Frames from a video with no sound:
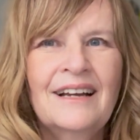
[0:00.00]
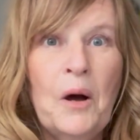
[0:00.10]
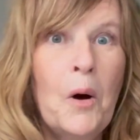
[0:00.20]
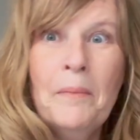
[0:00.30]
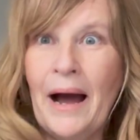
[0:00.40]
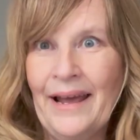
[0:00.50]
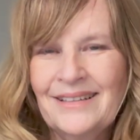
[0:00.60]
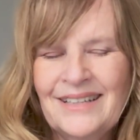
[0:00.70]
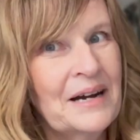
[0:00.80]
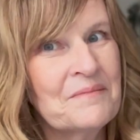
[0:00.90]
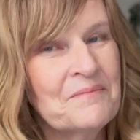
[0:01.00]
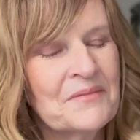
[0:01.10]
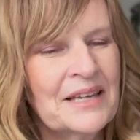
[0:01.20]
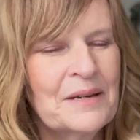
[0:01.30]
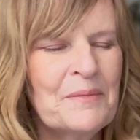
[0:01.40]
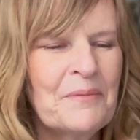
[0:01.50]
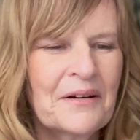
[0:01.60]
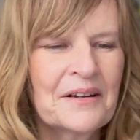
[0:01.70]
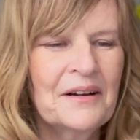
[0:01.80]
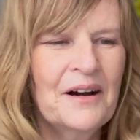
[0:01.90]
oh my, I'm gonna be
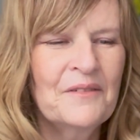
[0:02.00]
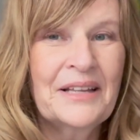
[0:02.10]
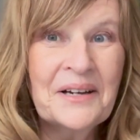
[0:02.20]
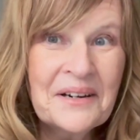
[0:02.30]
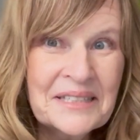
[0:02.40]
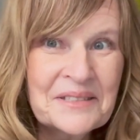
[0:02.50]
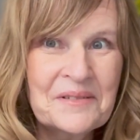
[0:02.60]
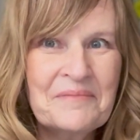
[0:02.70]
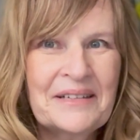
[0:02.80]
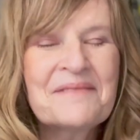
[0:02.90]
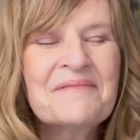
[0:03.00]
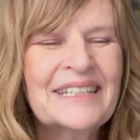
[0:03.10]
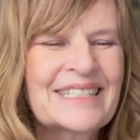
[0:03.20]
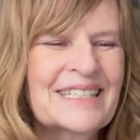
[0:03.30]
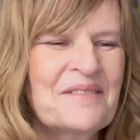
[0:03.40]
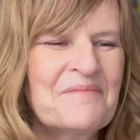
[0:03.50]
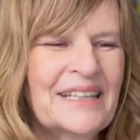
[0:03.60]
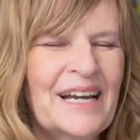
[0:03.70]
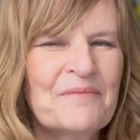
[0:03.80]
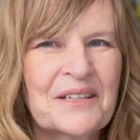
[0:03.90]
part of the gardening group, and I'm really excited
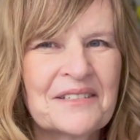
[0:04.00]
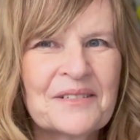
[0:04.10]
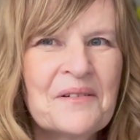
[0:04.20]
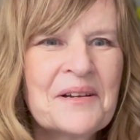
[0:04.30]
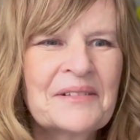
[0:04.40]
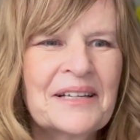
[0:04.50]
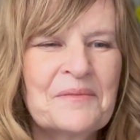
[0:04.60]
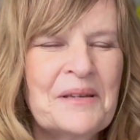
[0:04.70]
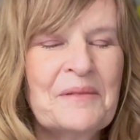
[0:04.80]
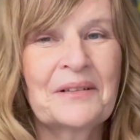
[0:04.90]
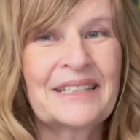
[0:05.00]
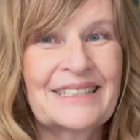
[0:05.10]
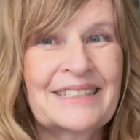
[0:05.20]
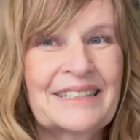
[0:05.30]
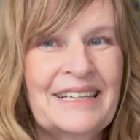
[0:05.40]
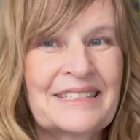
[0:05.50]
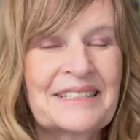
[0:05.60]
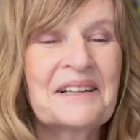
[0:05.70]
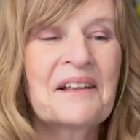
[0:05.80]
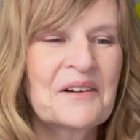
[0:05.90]
about that because growing with other people is
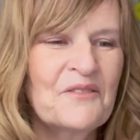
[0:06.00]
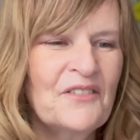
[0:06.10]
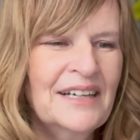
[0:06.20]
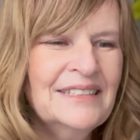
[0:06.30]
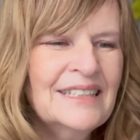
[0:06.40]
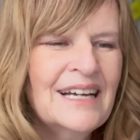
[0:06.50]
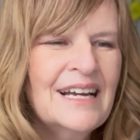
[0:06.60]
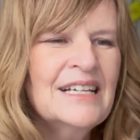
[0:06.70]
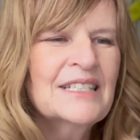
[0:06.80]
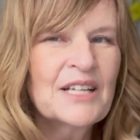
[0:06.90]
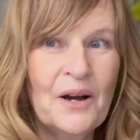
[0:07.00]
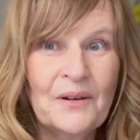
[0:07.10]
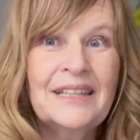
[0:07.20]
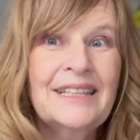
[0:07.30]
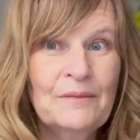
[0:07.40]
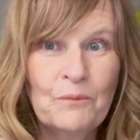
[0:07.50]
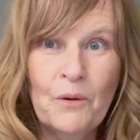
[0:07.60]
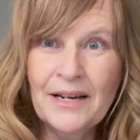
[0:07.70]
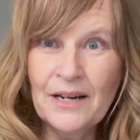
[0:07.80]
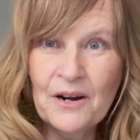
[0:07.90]
a lot of fun. So
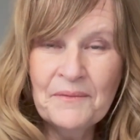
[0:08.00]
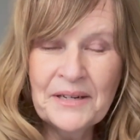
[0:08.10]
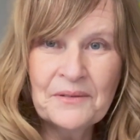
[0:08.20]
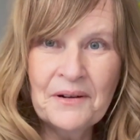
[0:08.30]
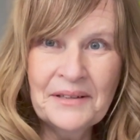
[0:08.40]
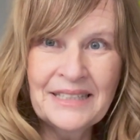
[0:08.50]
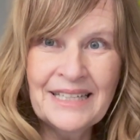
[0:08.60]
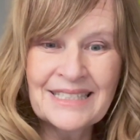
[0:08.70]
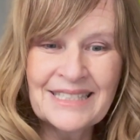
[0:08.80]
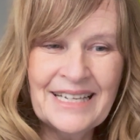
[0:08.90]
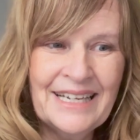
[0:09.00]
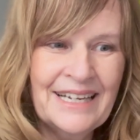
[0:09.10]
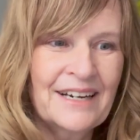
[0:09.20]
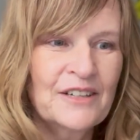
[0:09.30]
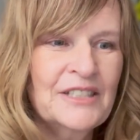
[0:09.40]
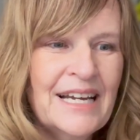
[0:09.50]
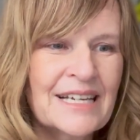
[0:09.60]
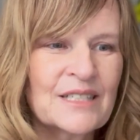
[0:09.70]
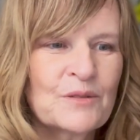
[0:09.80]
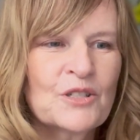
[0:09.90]
what are we growing this year?
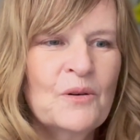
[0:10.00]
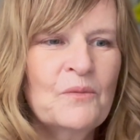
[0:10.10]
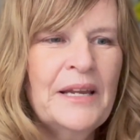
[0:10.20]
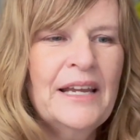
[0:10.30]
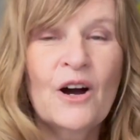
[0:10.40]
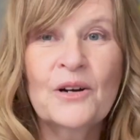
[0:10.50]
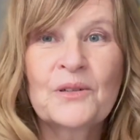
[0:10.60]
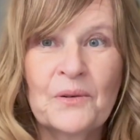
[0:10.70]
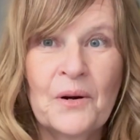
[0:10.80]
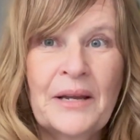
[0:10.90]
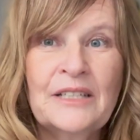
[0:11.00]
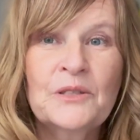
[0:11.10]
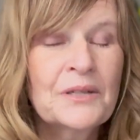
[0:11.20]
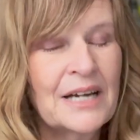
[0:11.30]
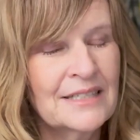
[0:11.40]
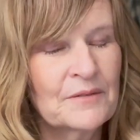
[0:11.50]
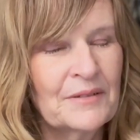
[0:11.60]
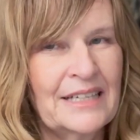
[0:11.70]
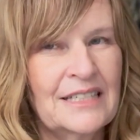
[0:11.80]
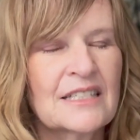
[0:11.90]
Yes, so we are growing 2 kinds of
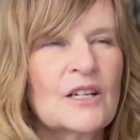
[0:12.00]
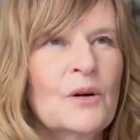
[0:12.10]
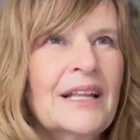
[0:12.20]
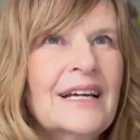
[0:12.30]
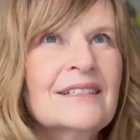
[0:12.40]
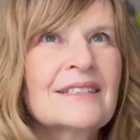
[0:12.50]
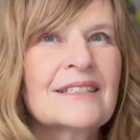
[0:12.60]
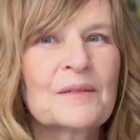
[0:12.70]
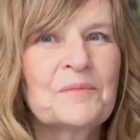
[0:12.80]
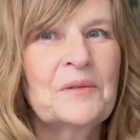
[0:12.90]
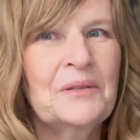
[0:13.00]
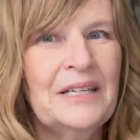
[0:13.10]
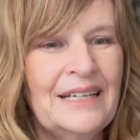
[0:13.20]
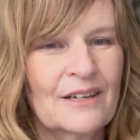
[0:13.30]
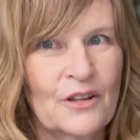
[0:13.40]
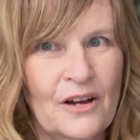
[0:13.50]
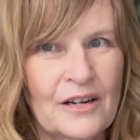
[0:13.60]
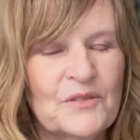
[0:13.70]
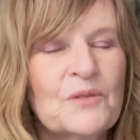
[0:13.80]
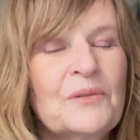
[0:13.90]
lettuce. So lettuce is something we eat a
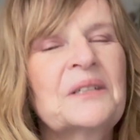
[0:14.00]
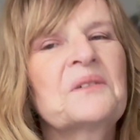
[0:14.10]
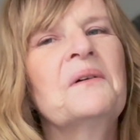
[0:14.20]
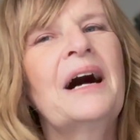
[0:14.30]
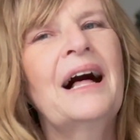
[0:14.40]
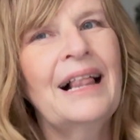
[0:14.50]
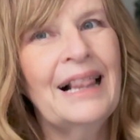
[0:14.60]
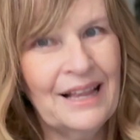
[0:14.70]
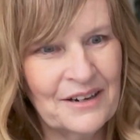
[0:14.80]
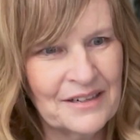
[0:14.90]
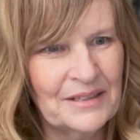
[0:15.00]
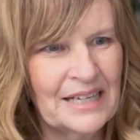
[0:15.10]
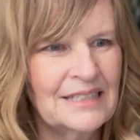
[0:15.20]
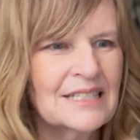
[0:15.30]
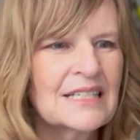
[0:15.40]
lot of, so we grow a lot of lettuce.